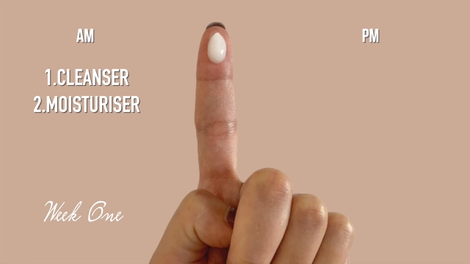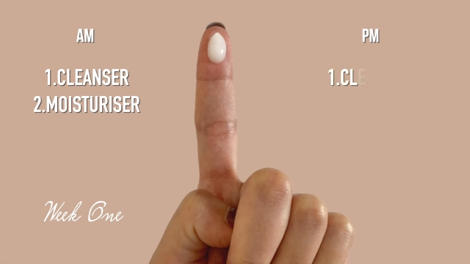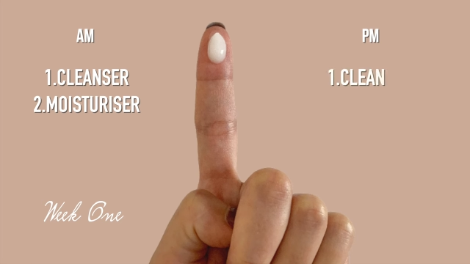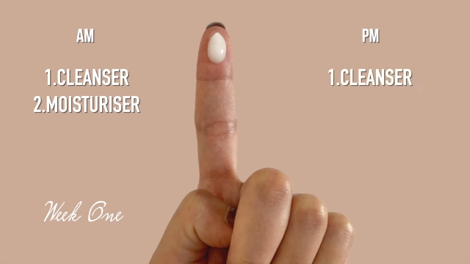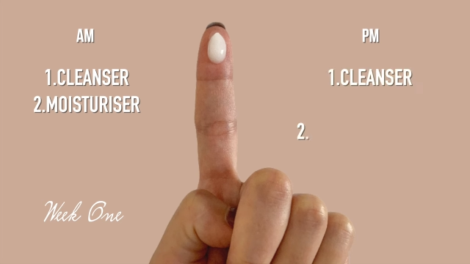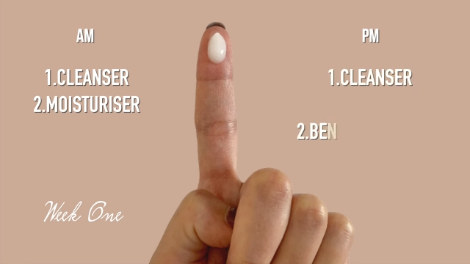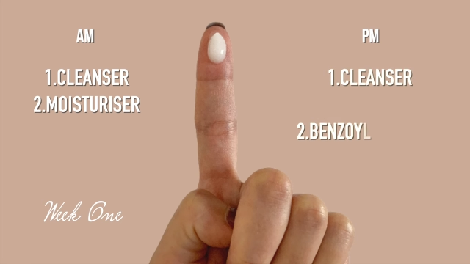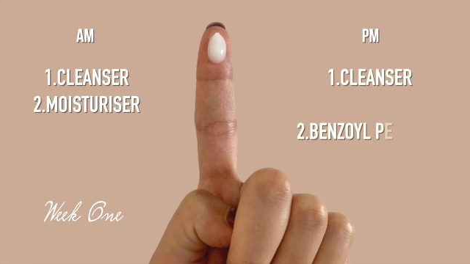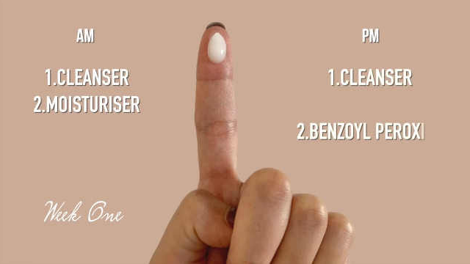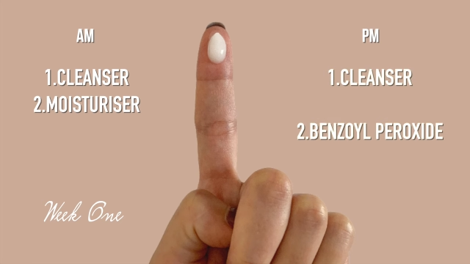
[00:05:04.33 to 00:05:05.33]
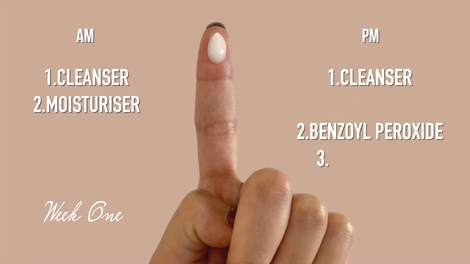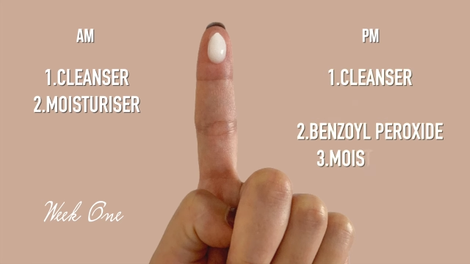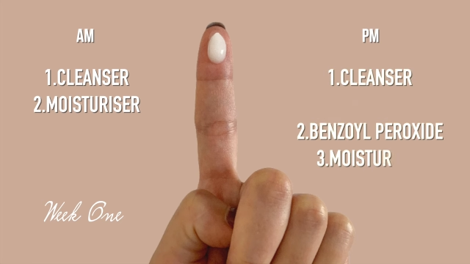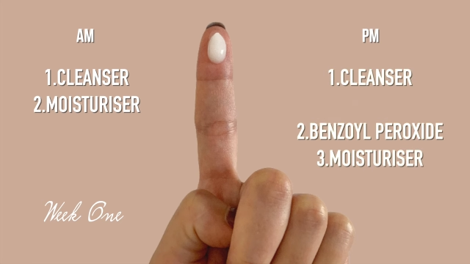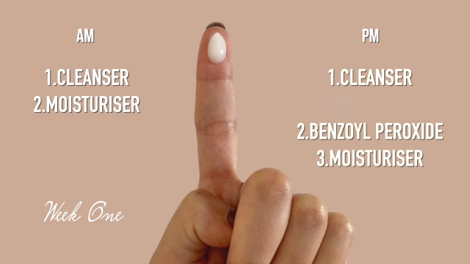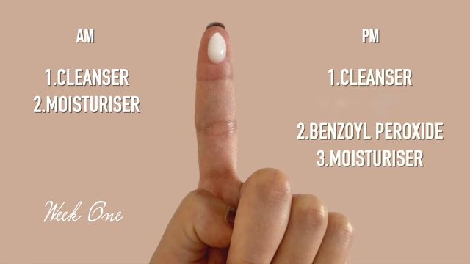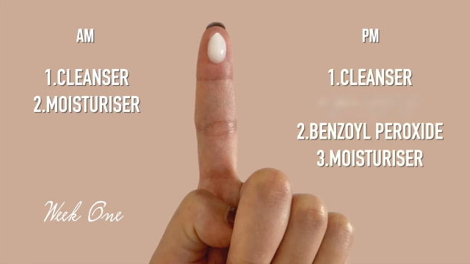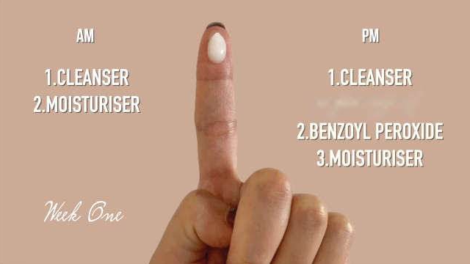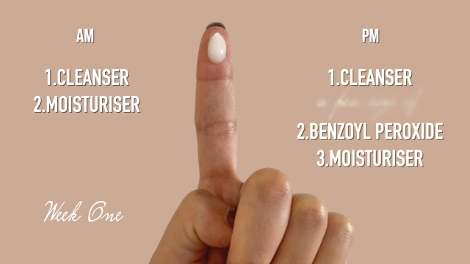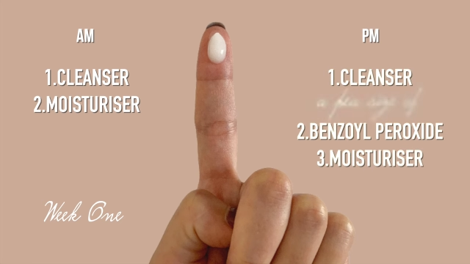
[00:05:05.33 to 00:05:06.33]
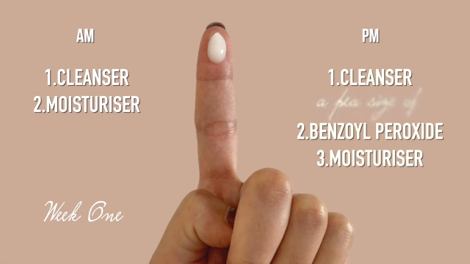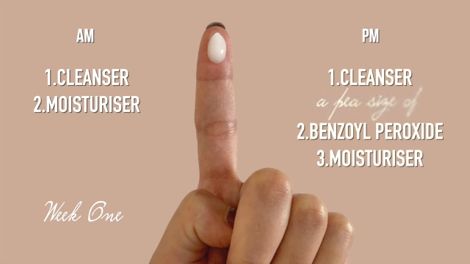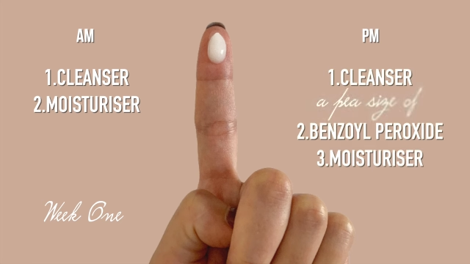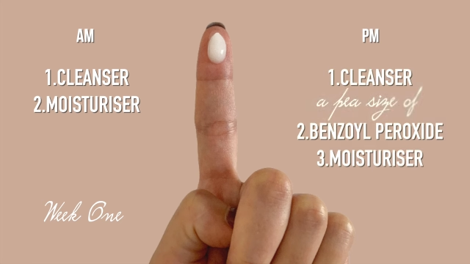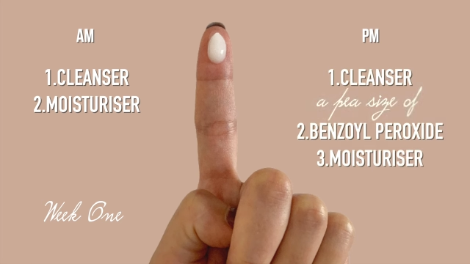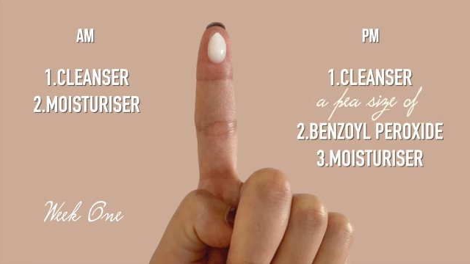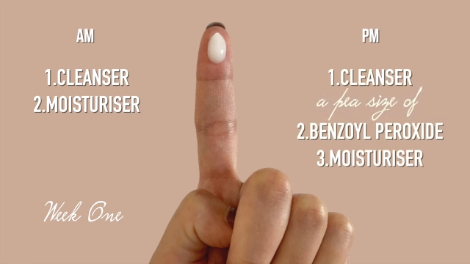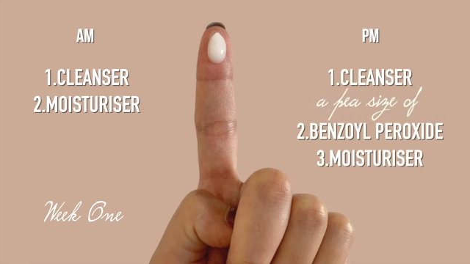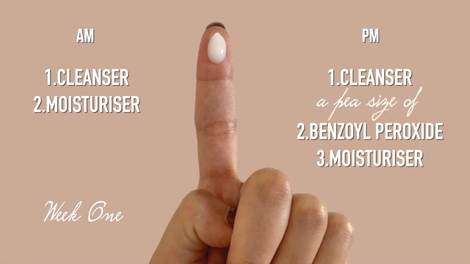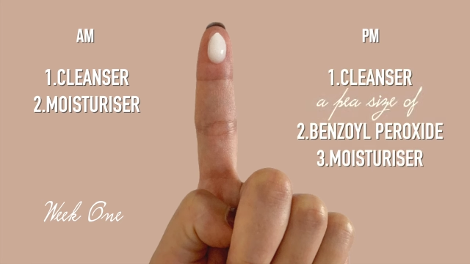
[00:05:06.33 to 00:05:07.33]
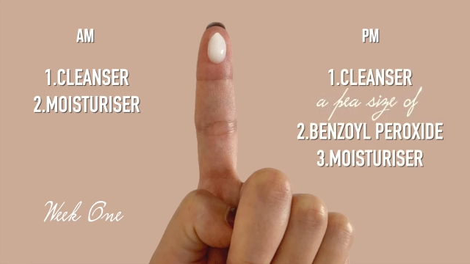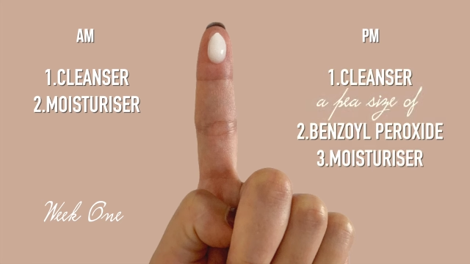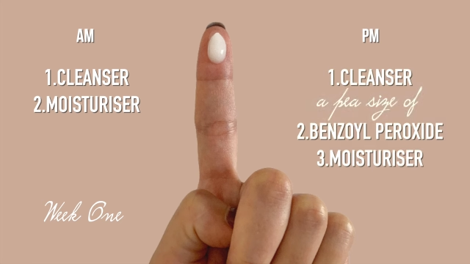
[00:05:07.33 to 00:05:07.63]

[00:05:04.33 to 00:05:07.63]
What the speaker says: Nobody's mouth can be seen.